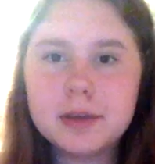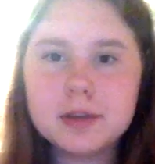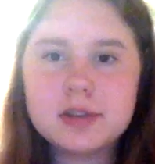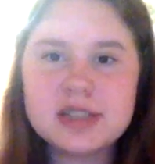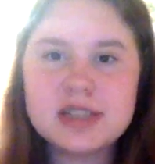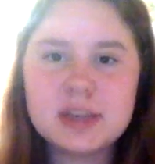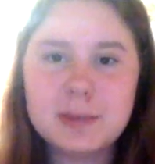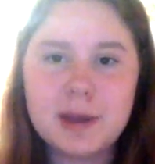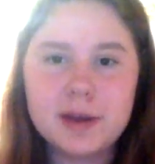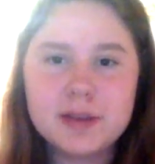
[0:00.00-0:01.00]
huge Disney
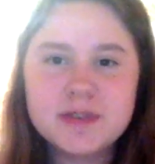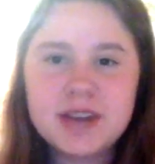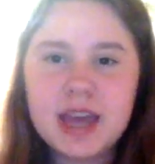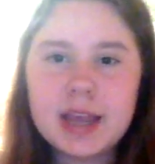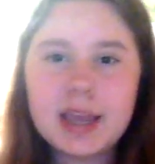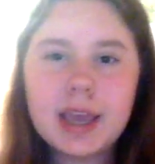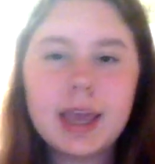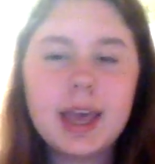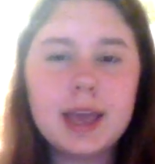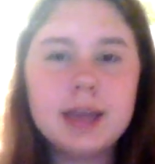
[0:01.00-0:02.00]
Parks fanatic,
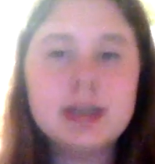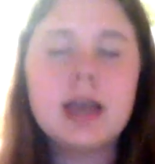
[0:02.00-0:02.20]
and